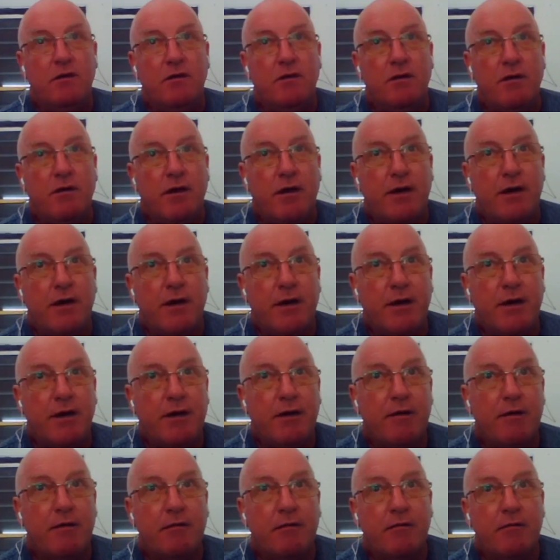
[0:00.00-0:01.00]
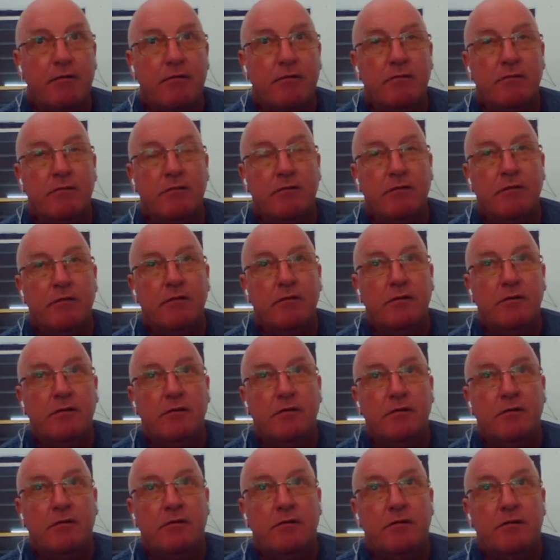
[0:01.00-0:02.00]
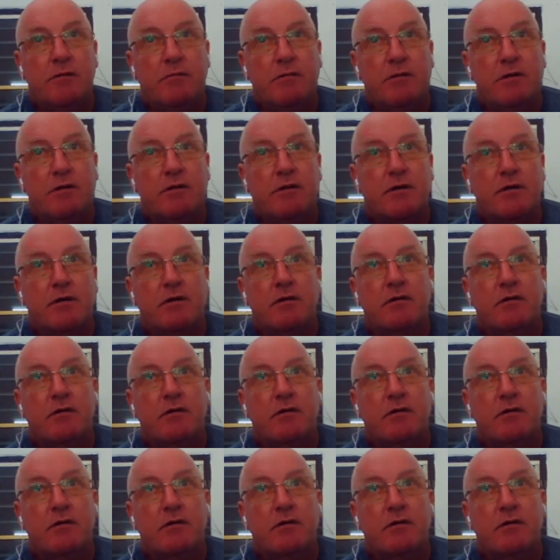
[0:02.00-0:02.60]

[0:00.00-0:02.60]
let me think,